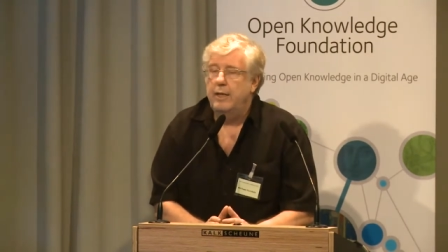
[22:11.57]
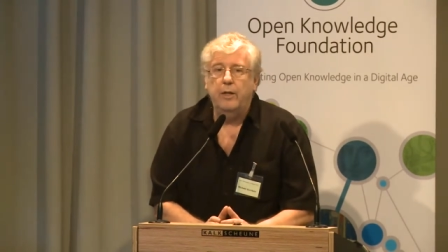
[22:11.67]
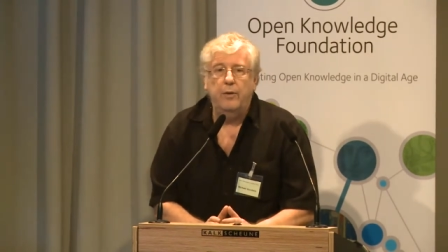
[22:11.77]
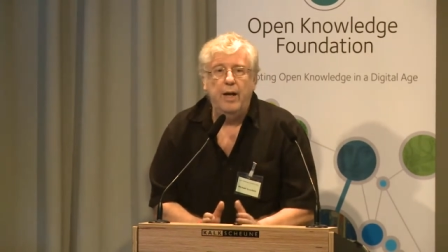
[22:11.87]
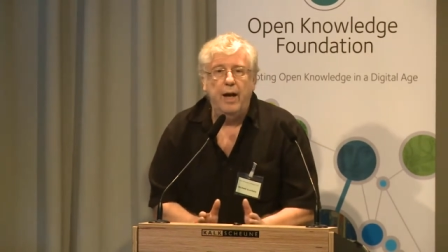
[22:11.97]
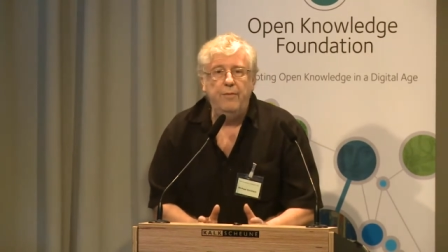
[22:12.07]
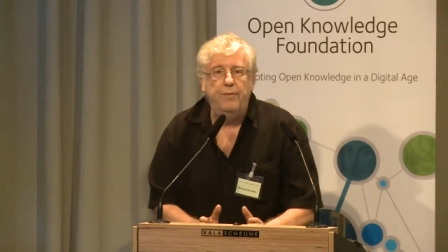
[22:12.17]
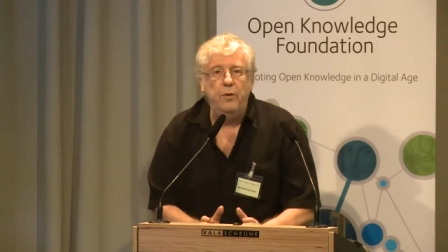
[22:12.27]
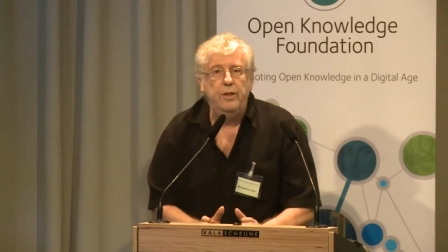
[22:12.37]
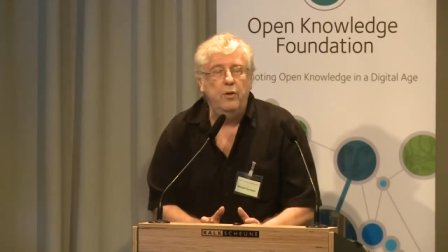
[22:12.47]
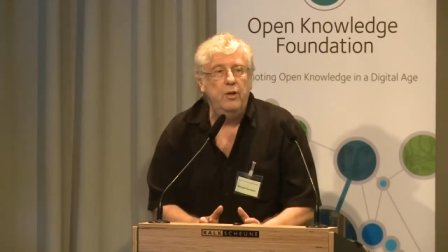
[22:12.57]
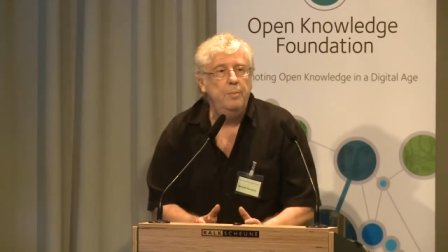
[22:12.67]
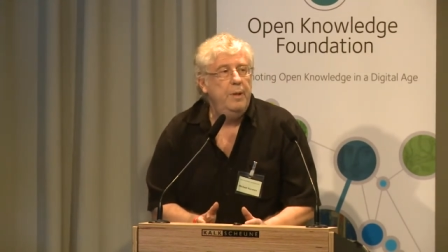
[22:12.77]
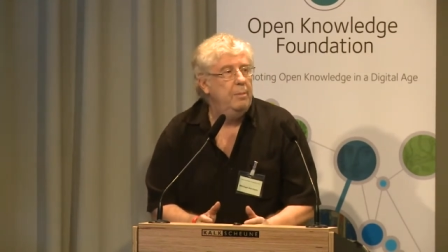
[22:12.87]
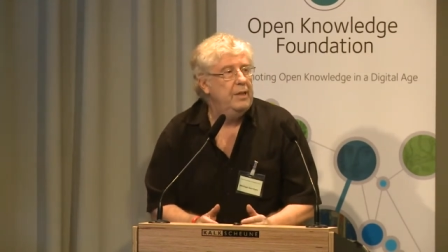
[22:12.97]
iPhone in order to
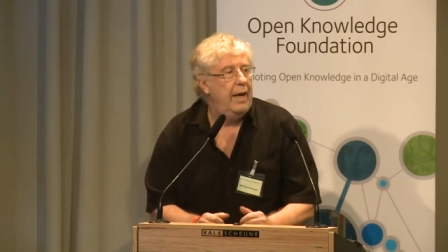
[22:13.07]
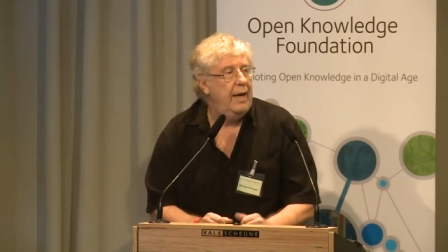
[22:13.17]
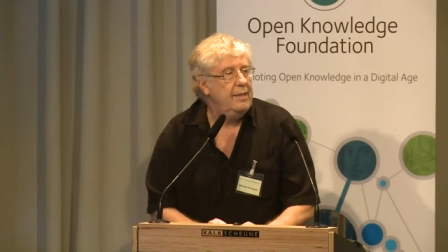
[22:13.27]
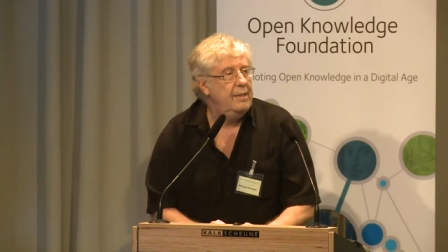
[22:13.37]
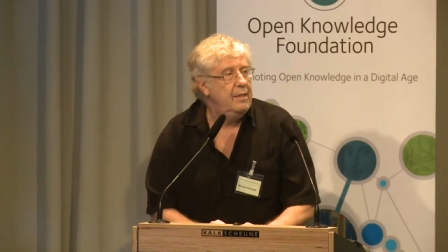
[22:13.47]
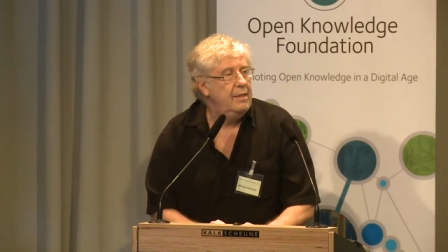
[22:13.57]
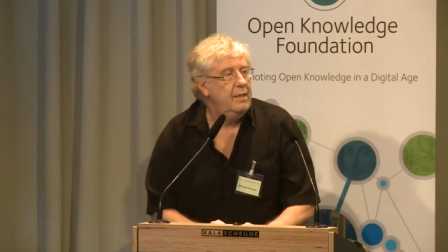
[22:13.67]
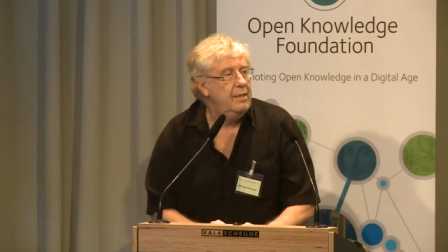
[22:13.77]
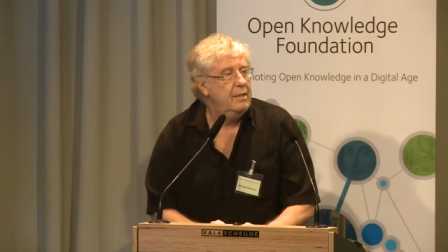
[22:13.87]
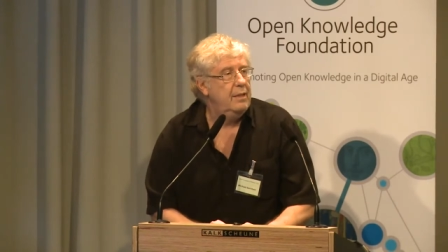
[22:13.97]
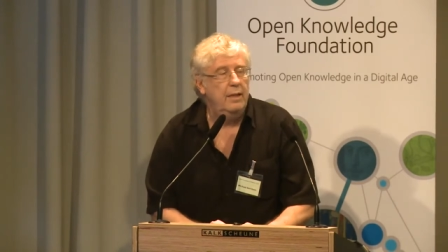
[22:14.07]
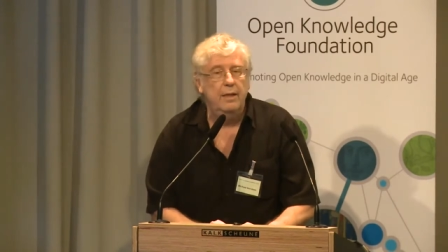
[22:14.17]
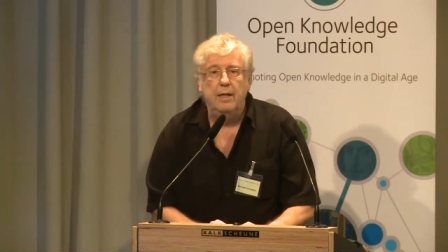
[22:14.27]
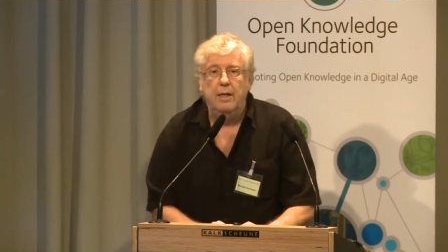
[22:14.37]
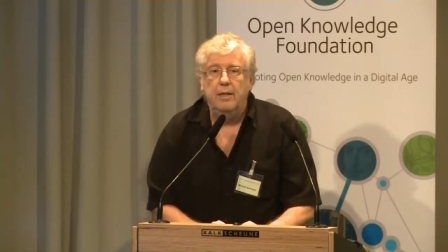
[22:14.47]
be able to access
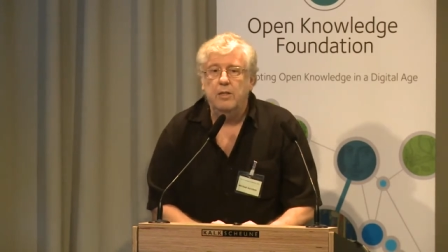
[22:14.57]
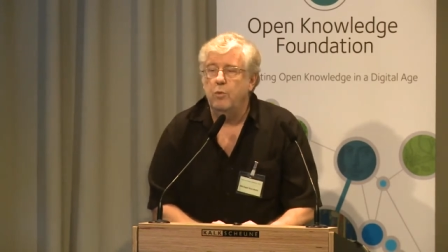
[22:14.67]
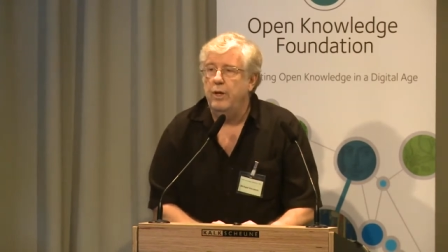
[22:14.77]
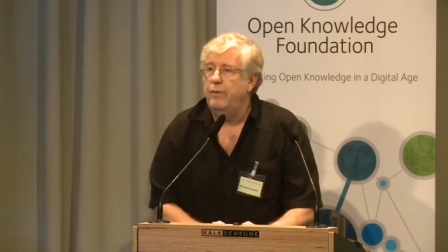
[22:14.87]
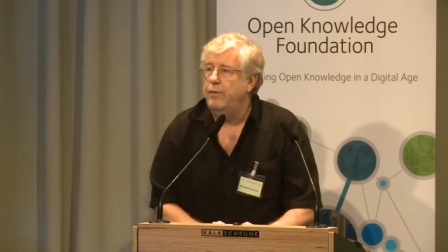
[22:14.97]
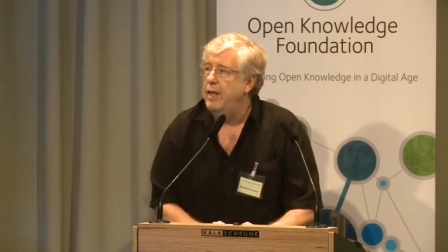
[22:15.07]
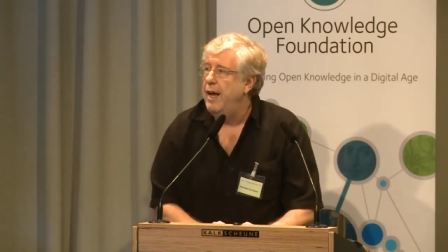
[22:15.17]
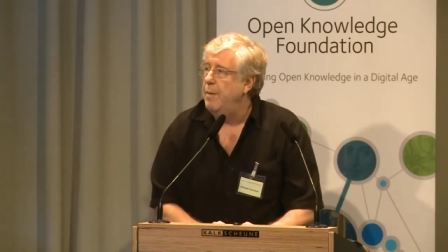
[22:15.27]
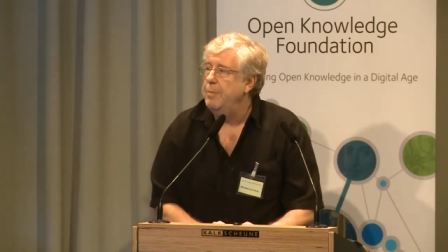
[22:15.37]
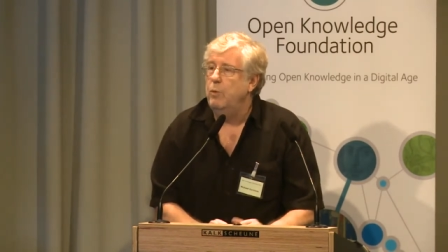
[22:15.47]
this wonderful app?